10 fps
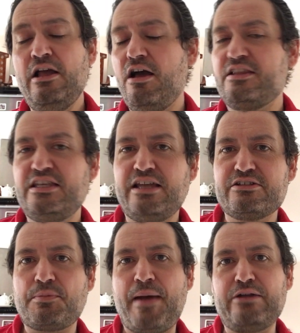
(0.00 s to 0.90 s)
I think that
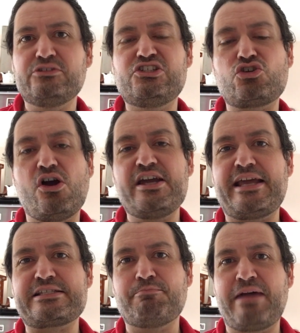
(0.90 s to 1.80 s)
was a penalty try
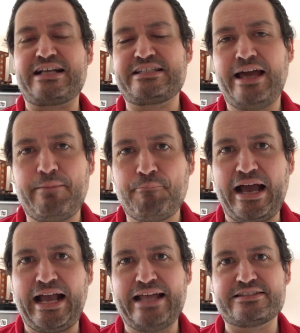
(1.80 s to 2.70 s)
against
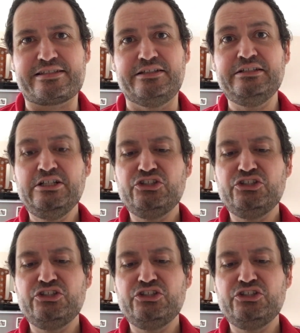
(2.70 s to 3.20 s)
Mack Hansen.